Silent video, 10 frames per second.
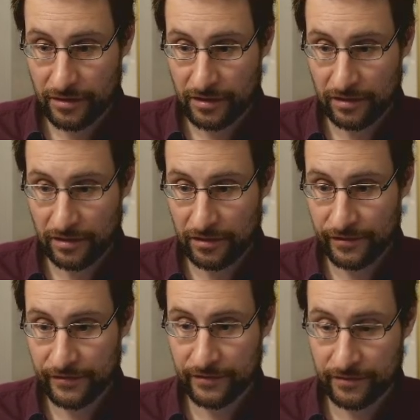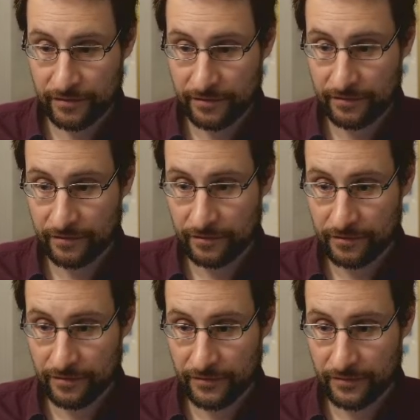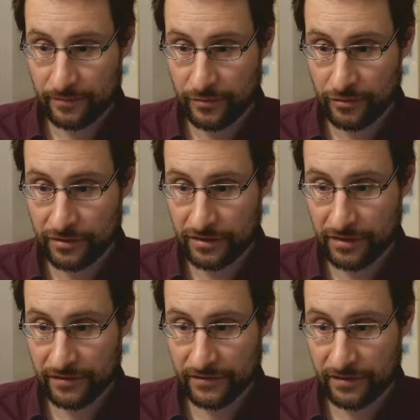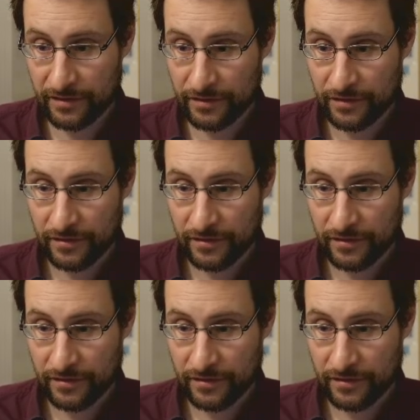colorless broadcast here.